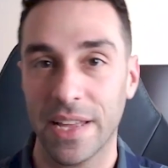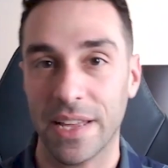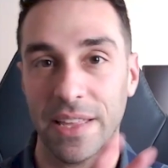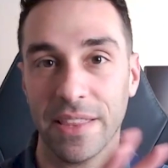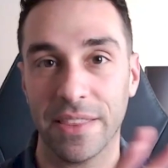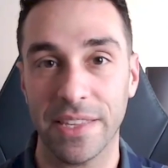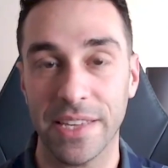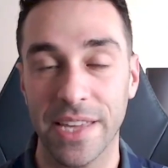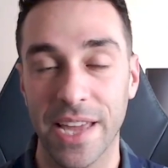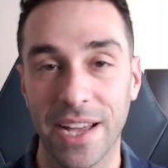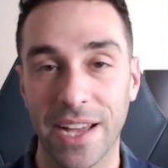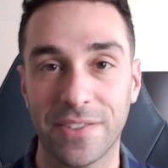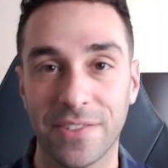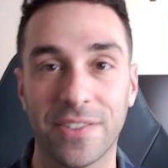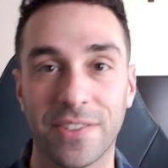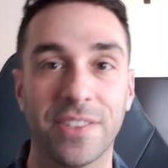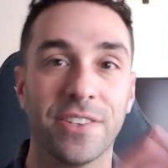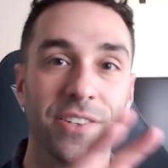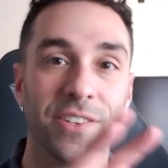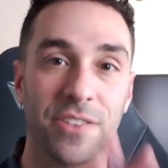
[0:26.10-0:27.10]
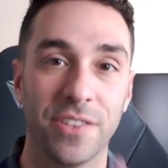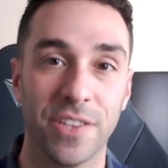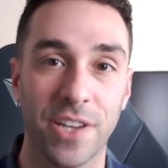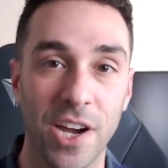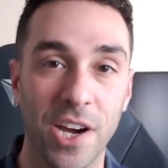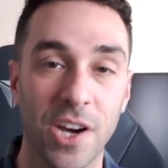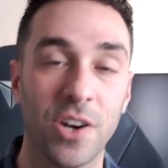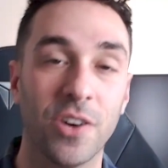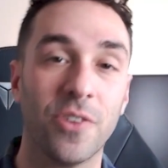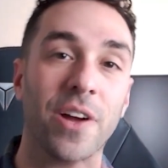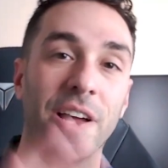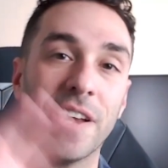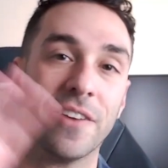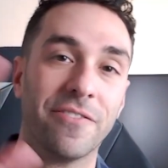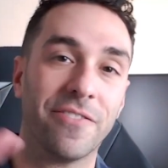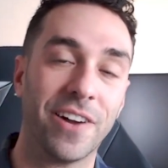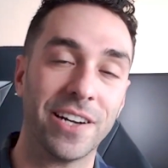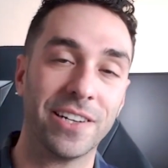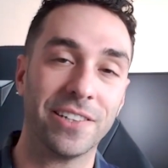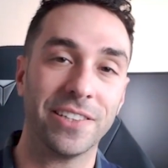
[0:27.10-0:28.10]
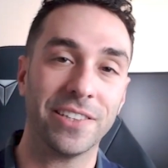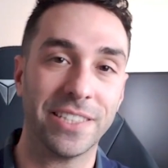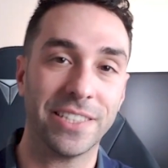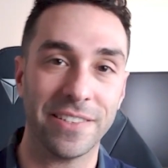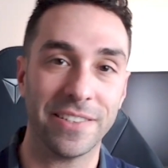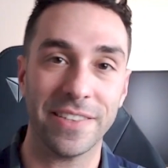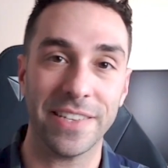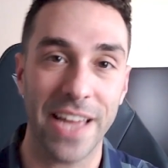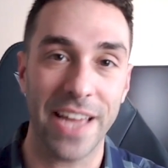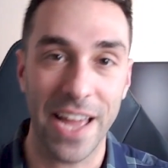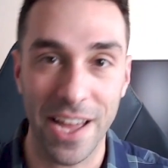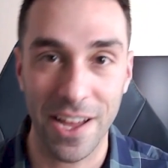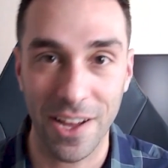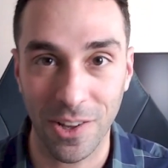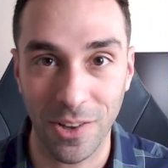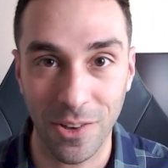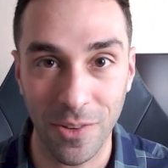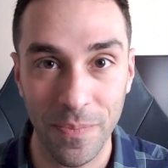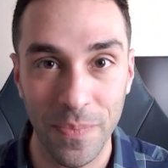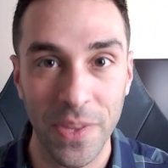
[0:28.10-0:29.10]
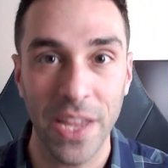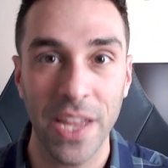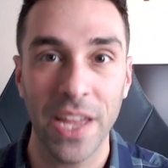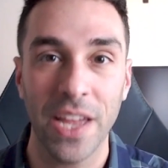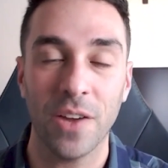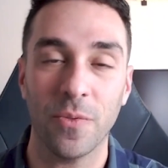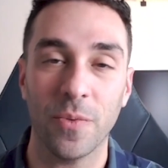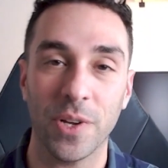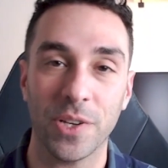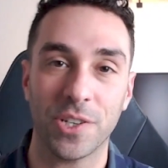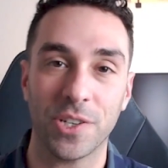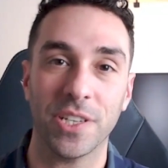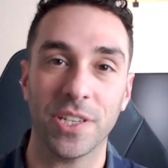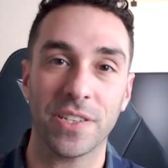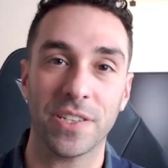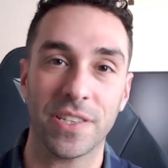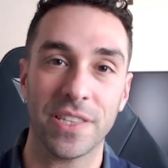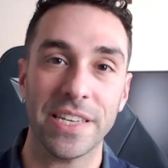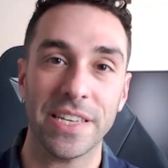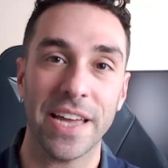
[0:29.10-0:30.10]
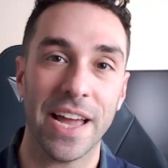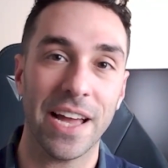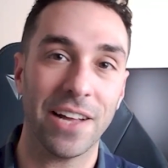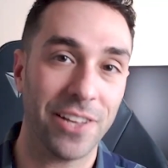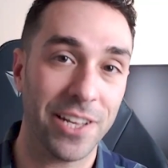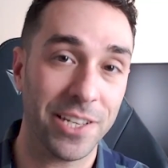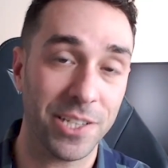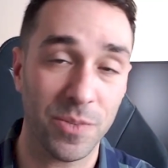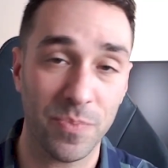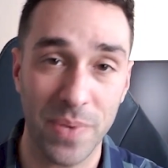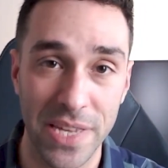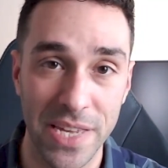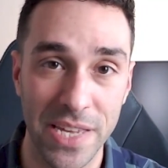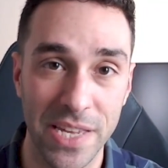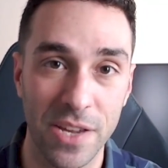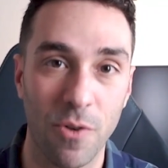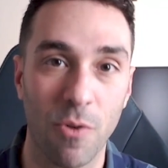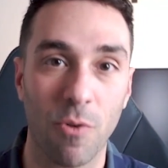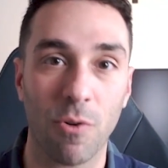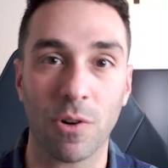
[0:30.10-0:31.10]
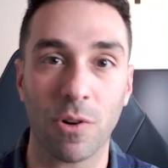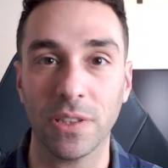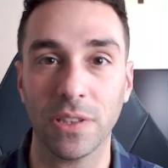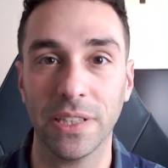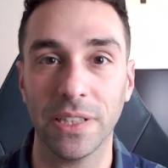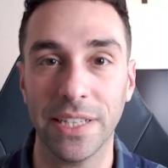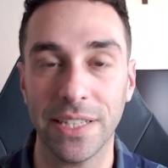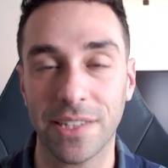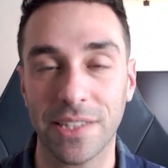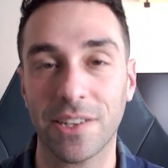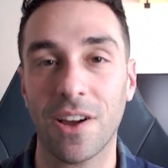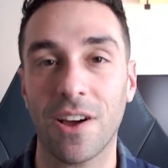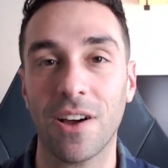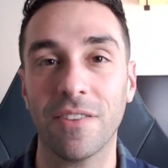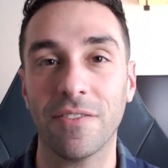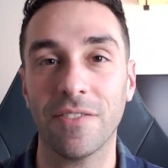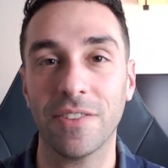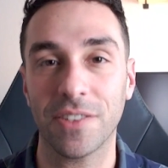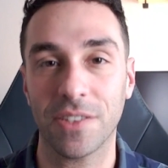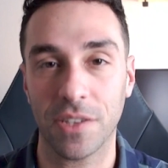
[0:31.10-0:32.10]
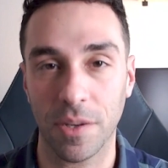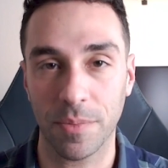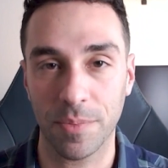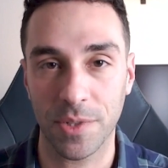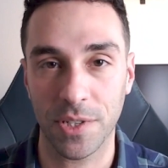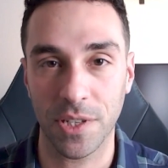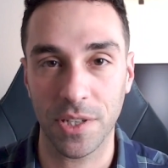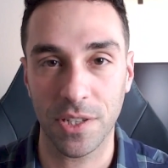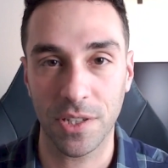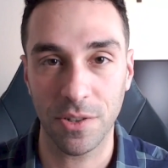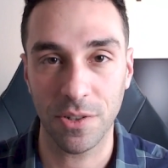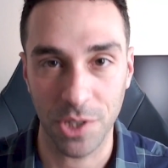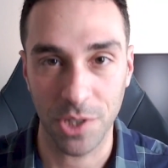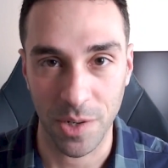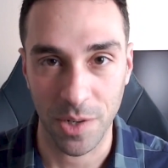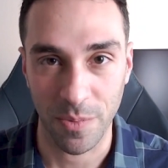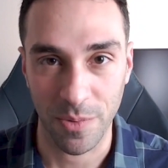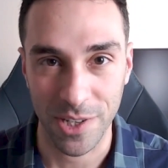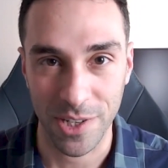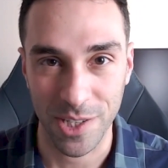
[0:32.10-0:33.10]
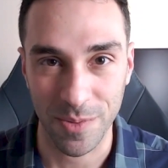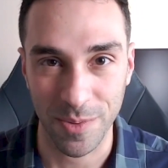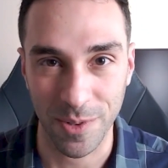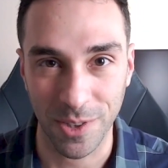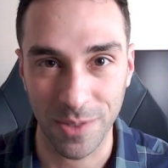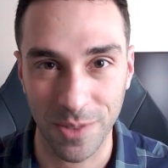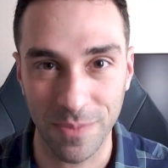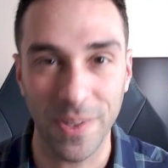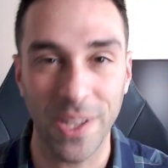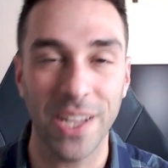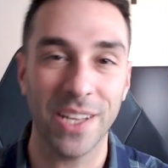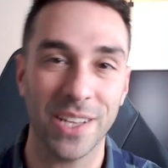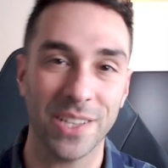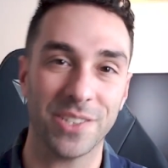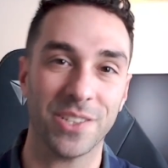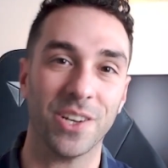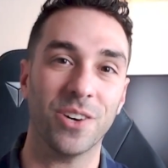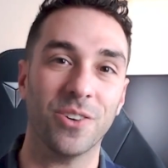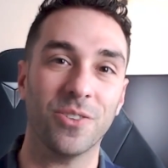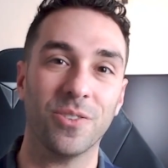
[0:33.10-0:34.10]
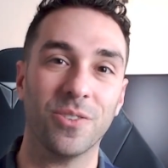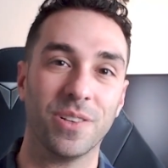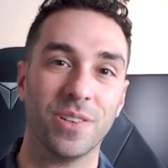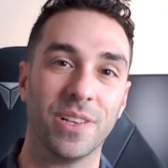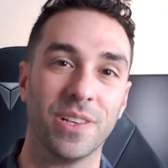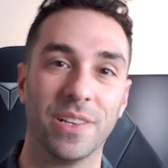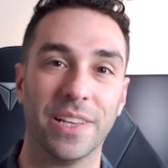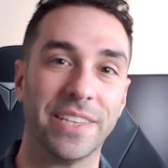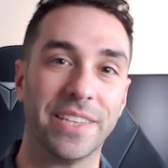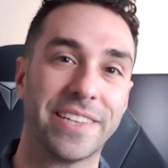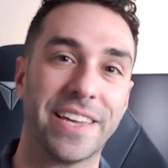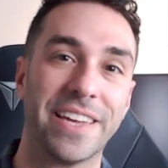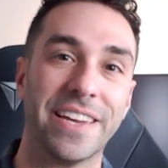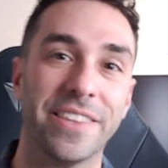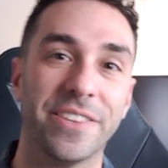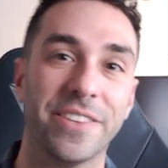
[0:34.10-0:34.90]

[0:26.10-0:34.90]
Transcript: the S to the O, and finally to the L, which is the LSP or Liskov substitution principle. So let's get into